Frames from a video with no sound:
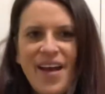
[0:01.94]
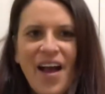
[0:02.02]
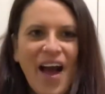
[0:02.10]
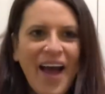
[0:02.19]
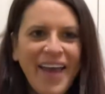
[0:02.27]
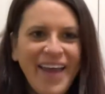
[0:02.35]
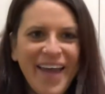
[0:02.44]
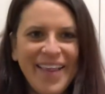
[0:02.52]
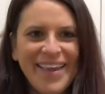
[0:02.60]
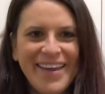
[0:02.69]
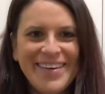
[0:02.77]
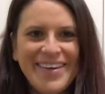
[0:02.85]
Hi
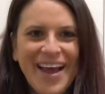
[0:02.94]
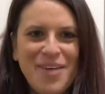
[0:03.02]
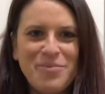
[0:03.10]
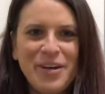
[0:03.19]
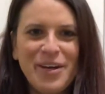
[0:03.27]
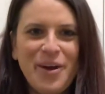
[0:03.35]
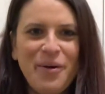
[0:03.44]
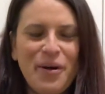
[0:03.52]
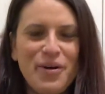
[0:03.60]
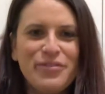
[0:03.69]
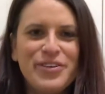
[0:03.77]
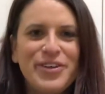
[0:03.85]
Ellen, I'm going to go
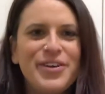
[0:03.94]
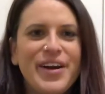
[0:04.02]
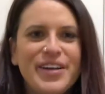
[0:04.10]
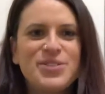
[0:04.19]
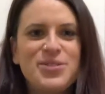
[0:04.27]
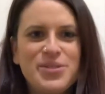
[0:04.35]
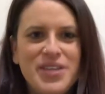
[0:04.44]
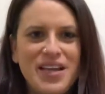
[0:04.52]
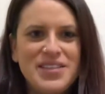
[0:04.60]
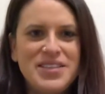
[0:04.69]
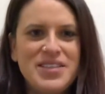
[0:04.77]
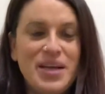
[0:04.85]
over your
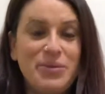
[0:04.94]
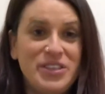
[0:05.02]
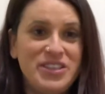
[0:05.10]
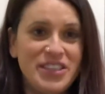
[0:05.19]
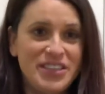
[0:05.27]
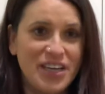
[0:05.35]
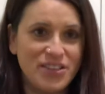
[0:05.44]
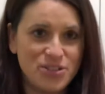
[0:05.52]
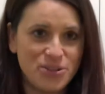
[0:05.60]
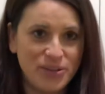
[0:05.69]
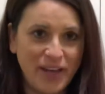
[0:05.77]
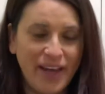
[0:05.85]
exercises that we did
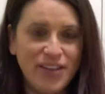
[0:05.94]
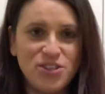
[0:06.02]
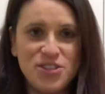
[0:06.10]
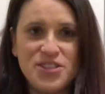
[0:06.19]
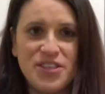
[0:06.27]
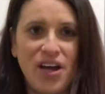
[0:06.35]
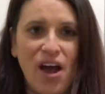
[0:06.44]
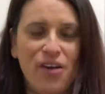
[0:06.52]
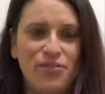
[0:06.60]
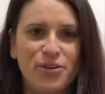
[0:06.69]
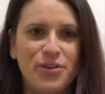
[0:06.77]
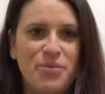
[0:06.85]
yesterday just to
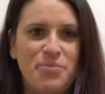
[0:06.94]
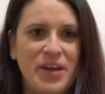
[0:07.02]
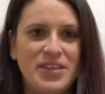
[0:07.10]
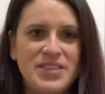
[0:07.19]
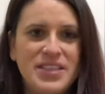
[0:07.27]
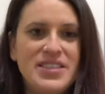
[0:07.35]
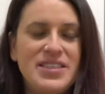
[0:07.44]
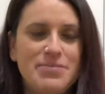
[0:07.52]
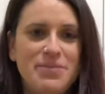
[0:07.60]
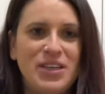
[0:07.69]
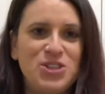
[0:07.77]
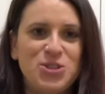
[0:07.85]
cover the basics
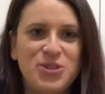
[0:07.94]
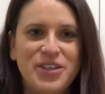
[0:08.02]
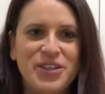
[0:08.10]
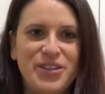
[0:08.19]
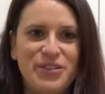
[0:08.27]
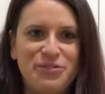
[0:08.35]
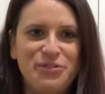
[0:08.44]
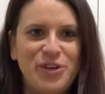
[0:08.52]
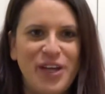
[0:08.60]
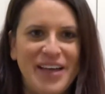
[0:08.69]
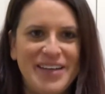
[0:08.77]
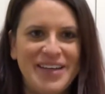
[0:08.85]
and make sure that you didn't
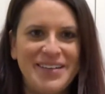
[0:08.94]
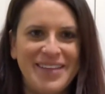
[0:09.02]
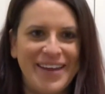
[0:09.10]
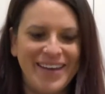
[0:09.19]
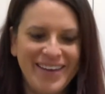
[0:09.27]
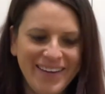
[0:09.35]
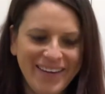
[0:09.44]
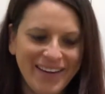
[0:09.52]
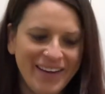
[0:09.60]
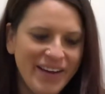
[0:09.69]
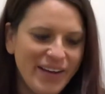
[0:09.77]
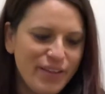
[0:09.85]
forget anything.
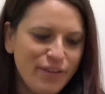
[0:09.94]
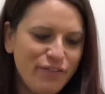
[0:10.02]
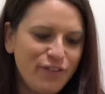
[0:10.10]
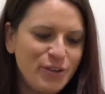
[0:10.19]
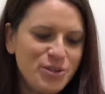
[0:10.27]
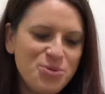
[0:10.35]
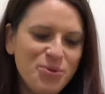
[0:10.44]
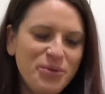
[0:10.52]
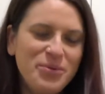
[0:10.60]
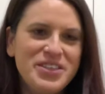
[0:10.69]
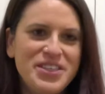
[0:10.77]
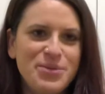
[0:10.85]
The first
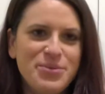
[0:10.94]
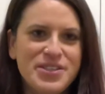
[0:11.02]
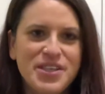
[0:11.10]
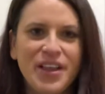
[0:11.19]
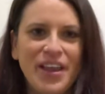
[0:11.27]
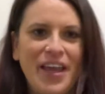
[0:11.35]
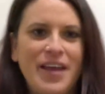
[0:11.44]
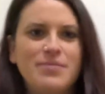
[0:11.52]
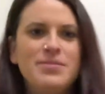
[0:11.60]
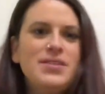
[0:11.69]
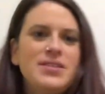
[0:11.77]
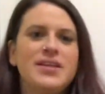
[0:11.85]
one we did was
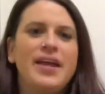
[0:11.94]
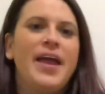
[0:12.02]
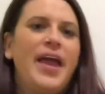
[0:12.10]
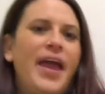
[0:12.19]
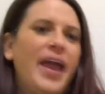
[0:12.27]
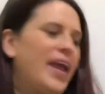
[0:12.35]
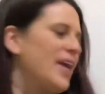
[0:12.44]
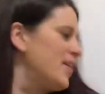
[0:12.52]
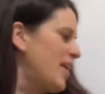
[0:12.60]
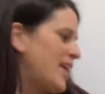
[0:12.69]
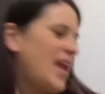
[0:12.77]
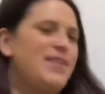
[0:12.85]
clams,
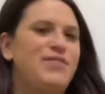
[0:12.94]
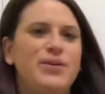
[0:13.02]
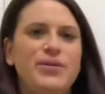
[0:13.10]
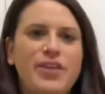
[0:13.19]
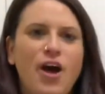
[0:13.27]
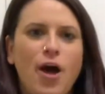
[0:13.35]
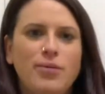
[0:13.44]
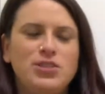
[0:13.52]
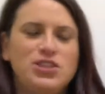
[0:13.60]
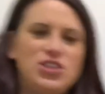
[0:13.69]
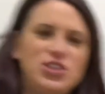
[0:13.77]
and I gave you the option to